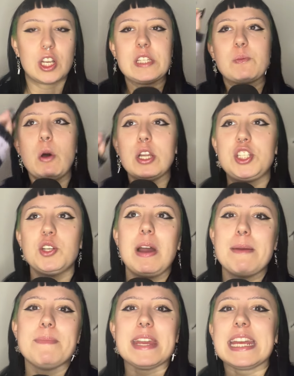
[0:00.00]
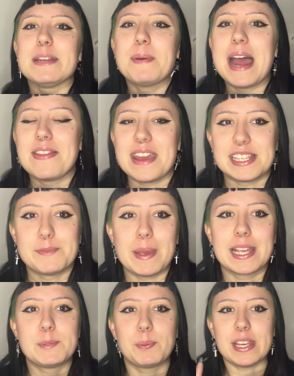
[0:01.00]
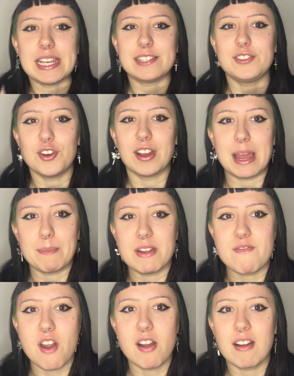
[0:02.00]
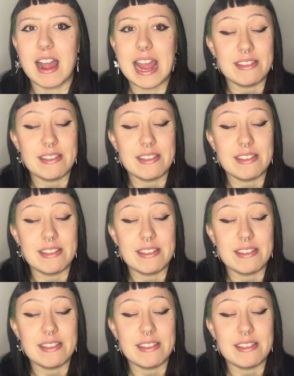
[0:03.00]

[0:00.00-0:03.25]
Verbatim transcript: Because what do I mean by this? Because please don't get me wrong,